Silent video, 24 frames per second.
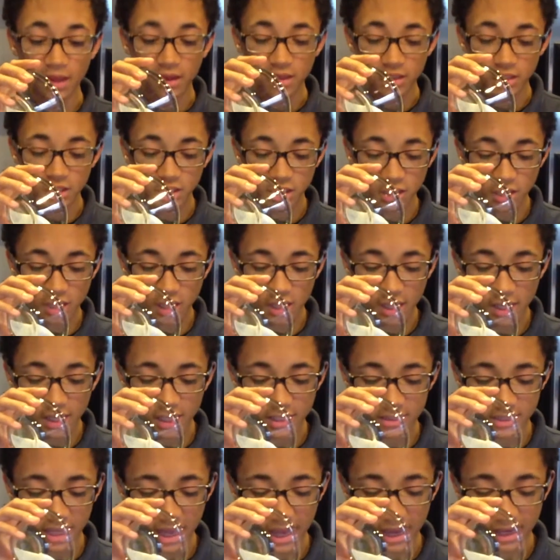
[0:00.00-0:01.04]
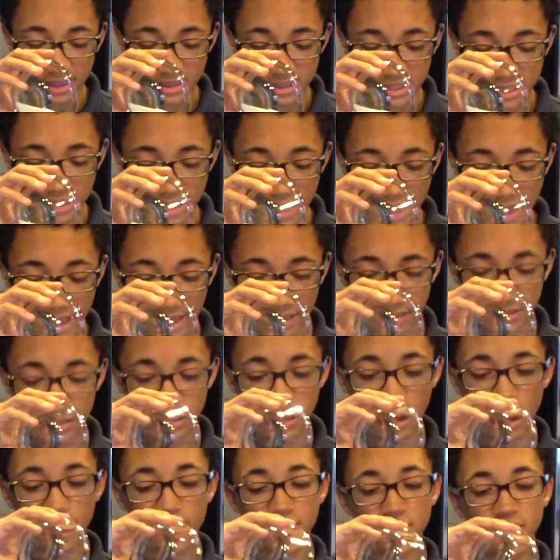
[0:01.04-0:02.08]
sugar is acting as
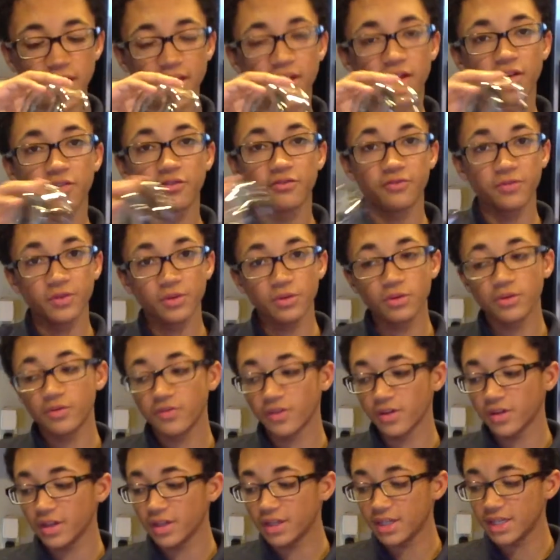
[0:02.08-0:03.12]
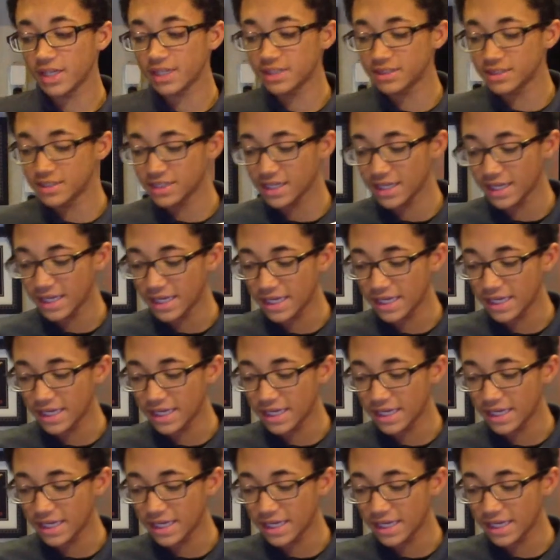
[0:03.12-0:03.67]
almost like a food for the yeast to